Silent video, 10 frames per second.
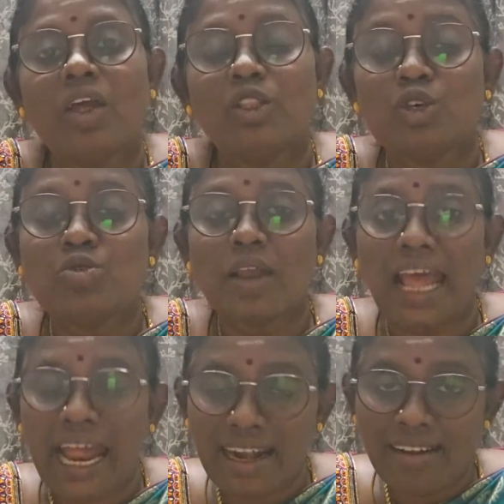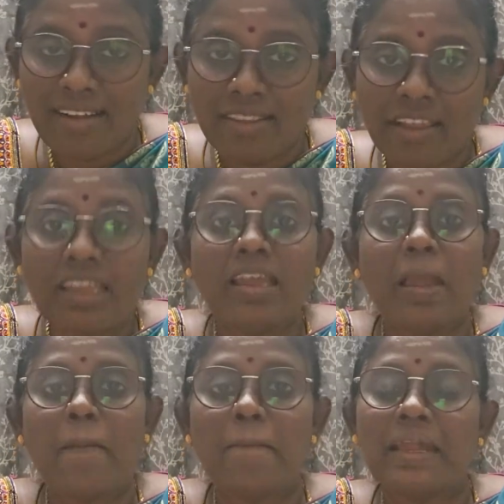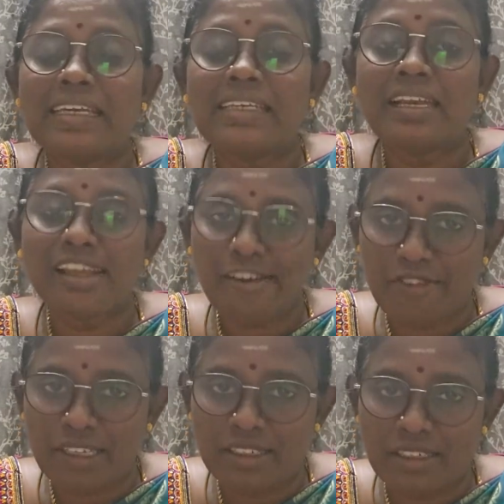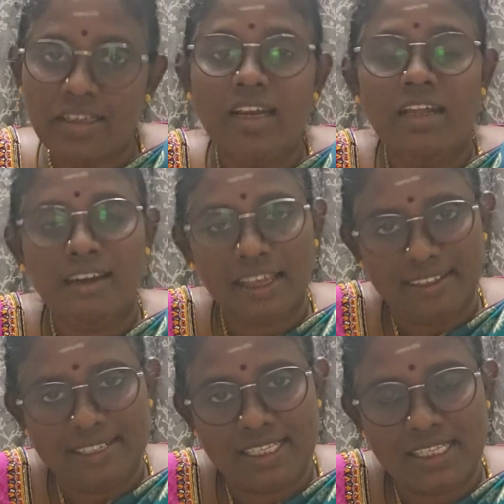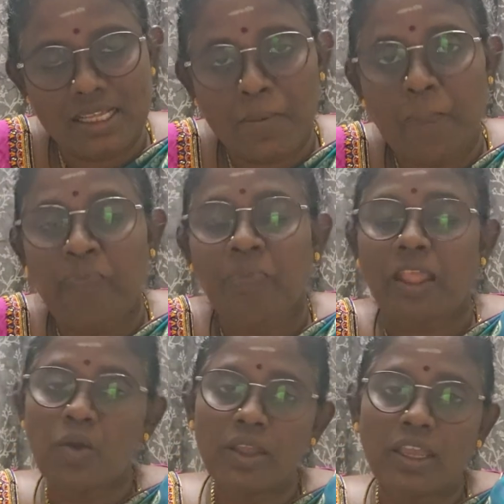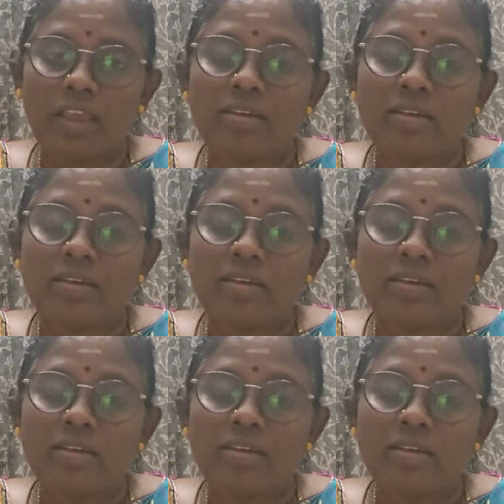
those who are handling the mentally affected clients. Okay,